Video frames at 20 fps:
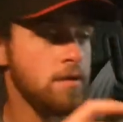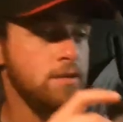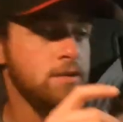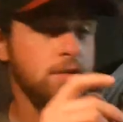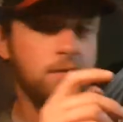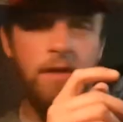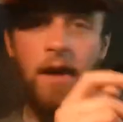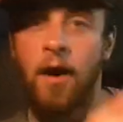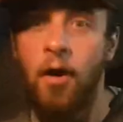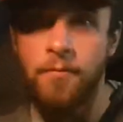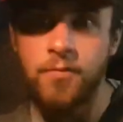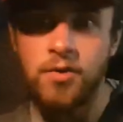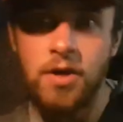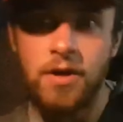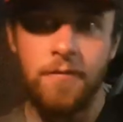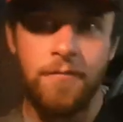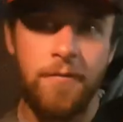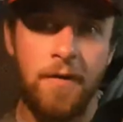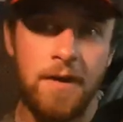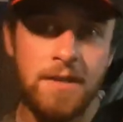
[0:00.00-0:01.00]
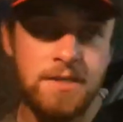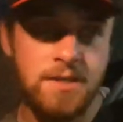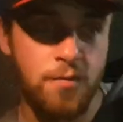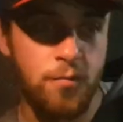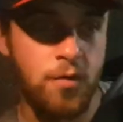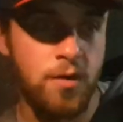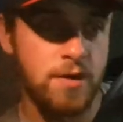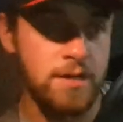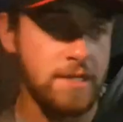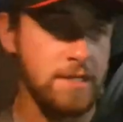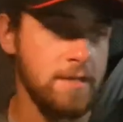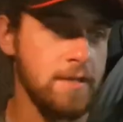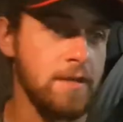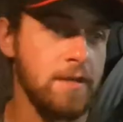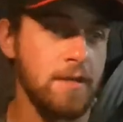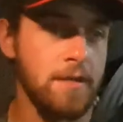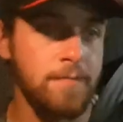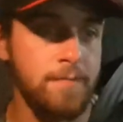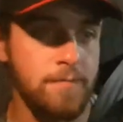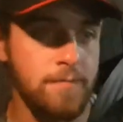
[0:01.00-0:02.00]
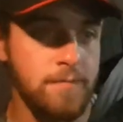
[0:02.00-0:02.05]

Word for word: So now I'm trying to find somewhere to sleep